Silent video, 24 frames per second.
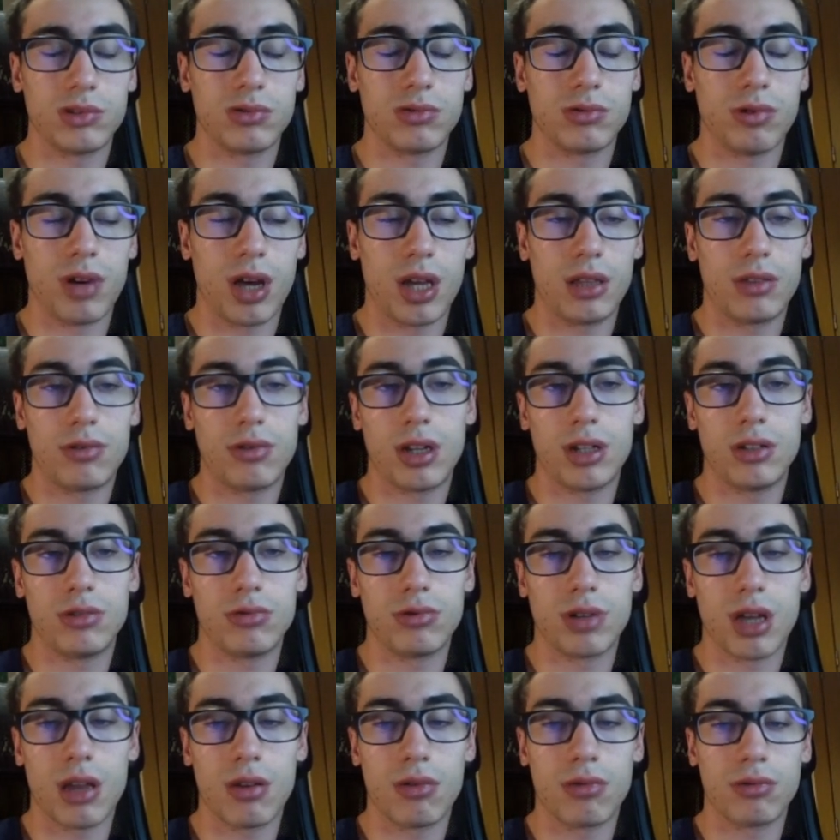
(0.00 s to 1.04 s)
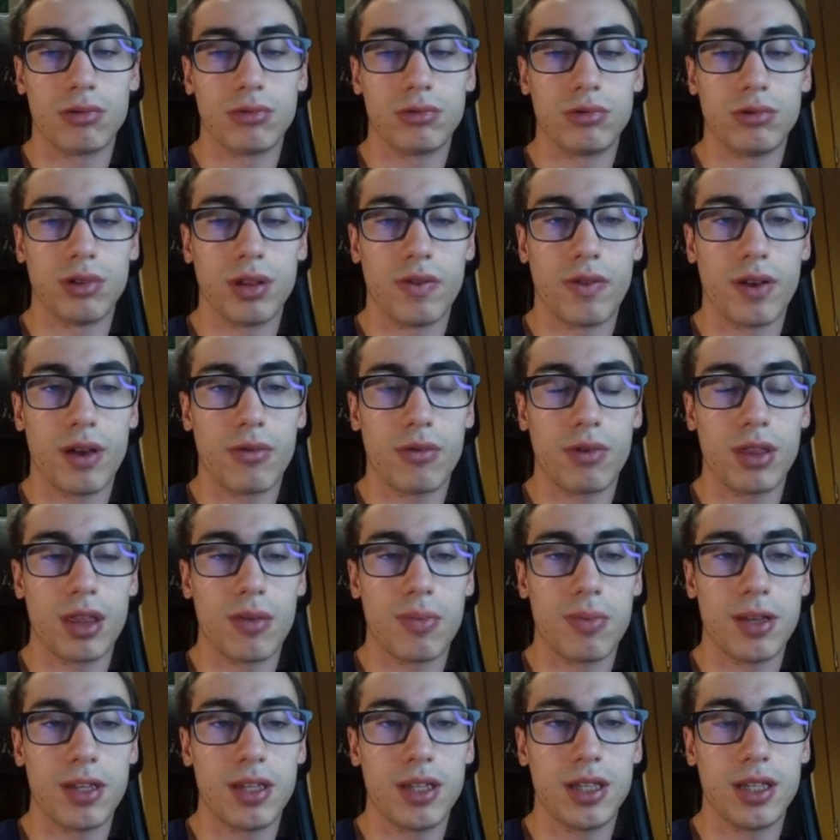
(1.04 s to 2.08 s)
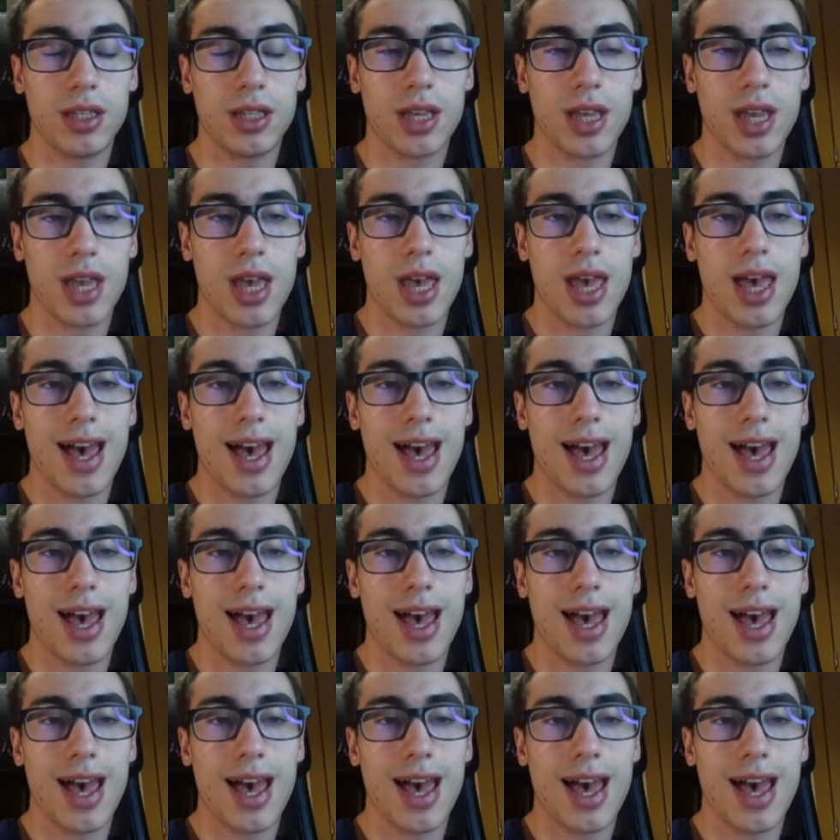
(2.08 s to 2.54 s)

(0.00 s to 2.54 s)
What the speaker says: white tries to defend with the pieces,